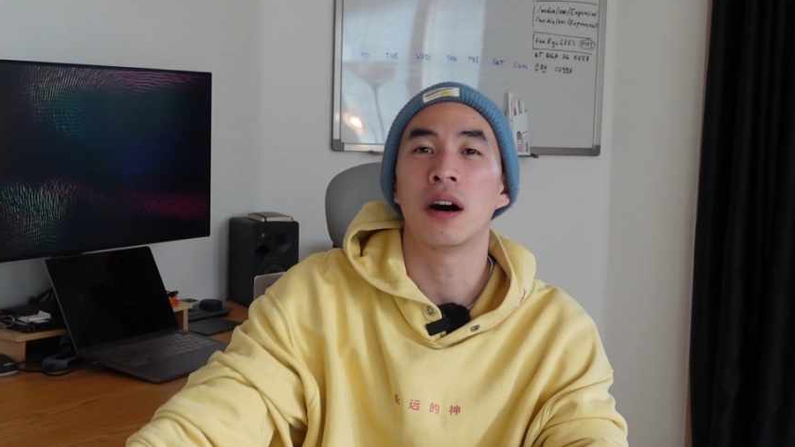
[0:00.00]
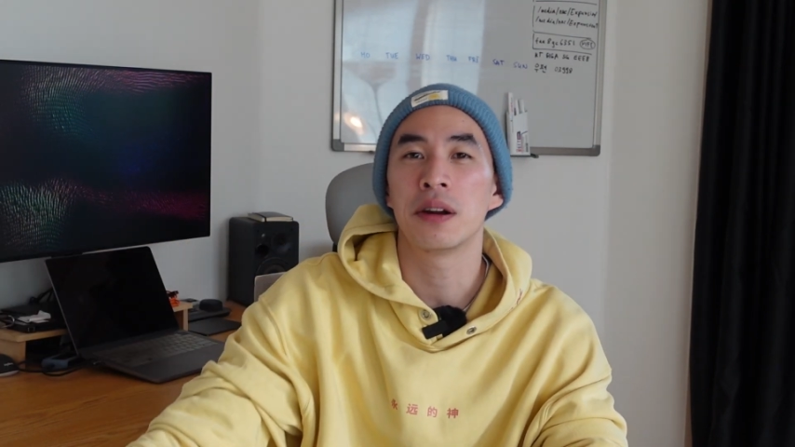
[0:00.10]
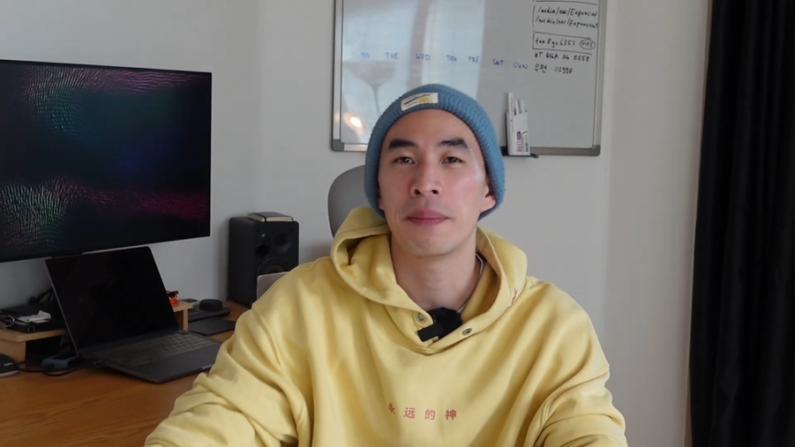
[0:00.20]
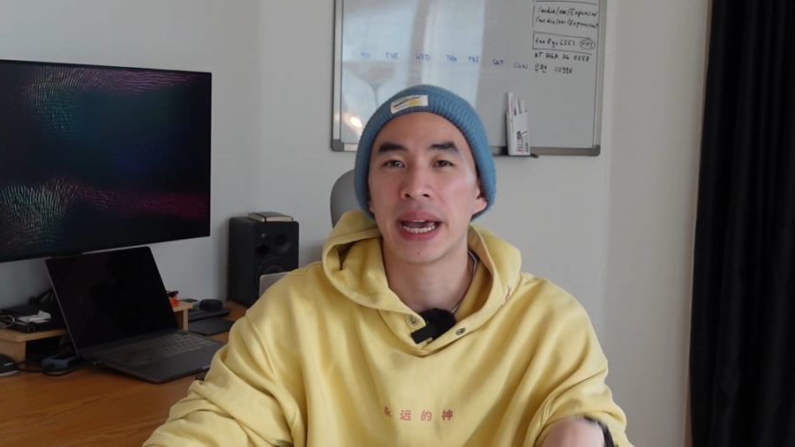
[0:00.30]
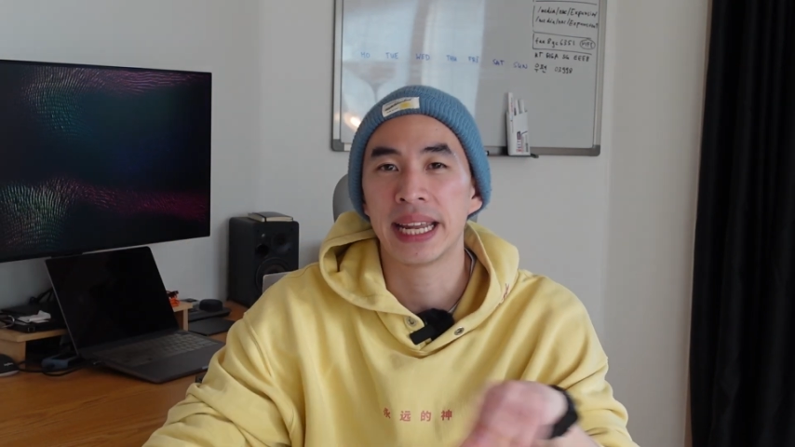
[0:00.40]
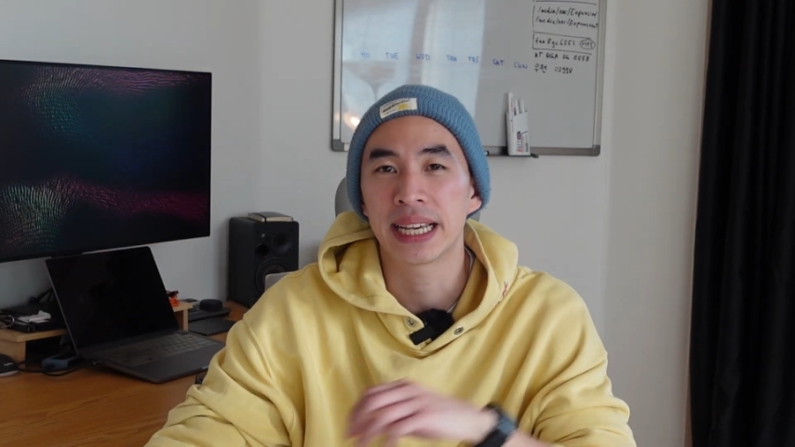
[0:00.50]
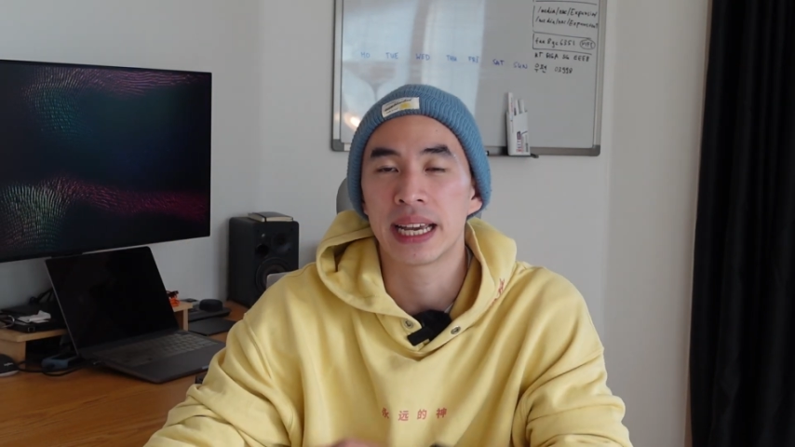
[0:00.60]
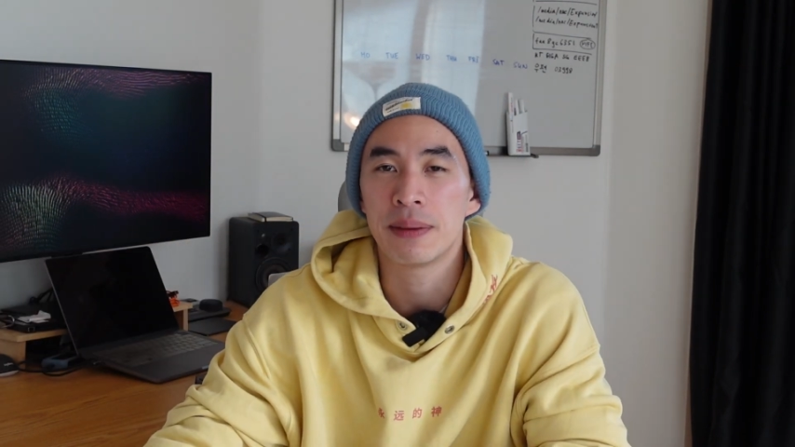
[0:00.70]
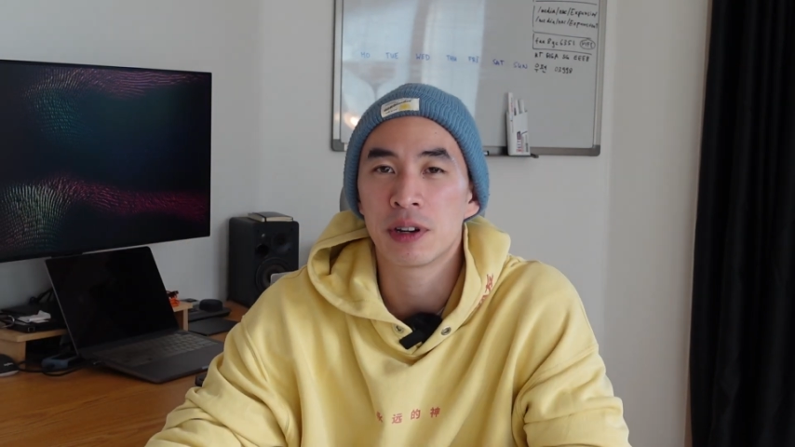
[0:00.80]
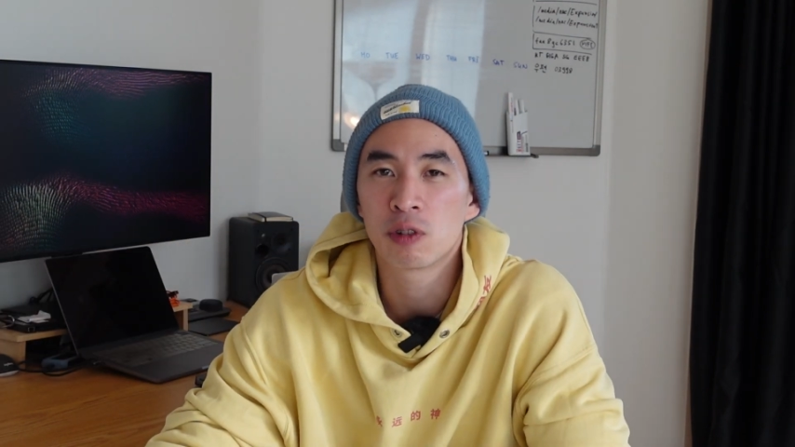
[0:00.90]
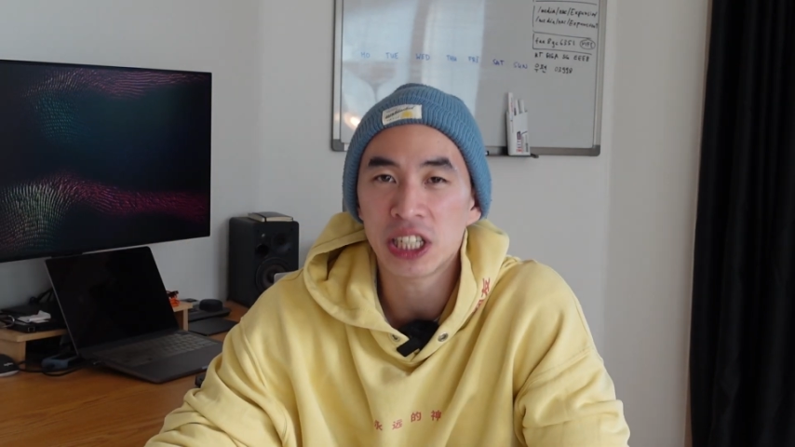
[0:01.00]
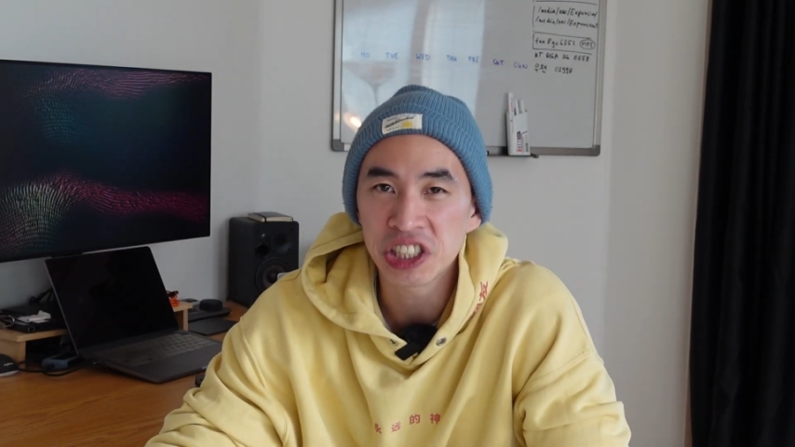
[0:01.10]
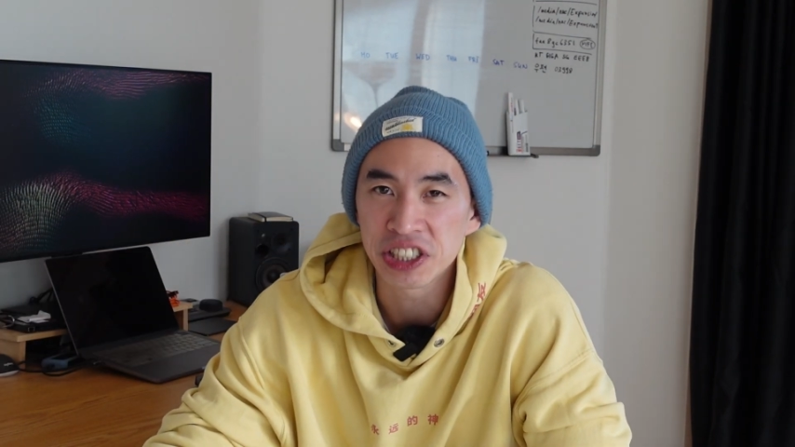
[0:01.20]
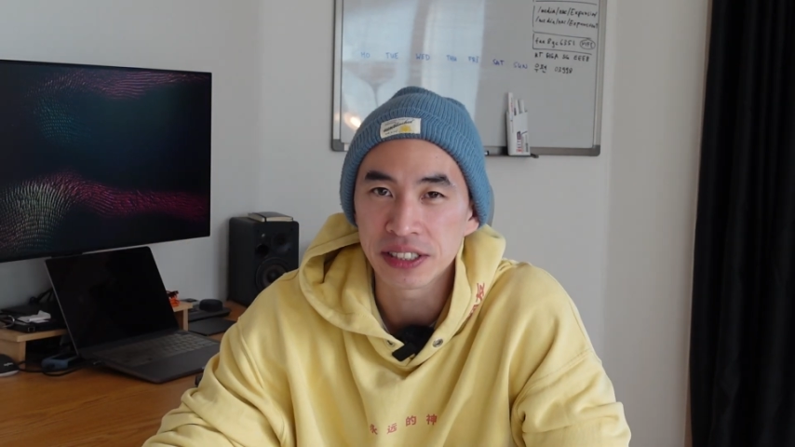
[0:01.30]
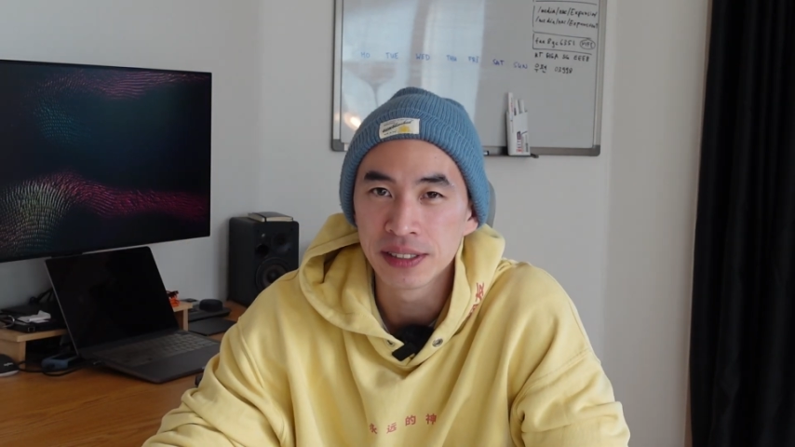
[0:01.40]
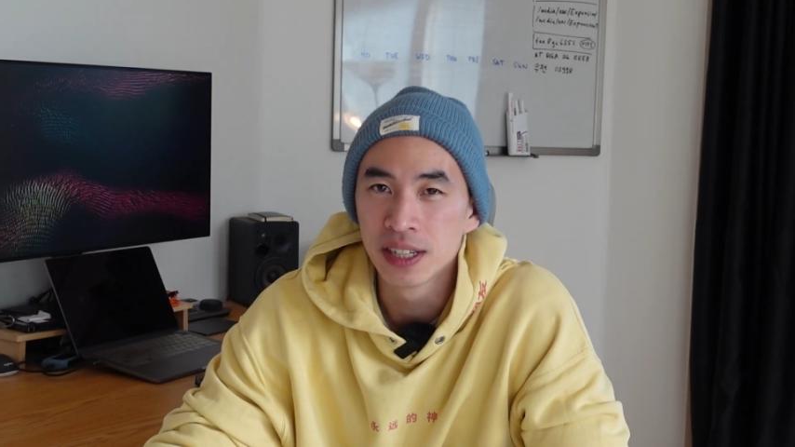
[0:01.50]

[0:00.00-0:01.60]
automatic immigration.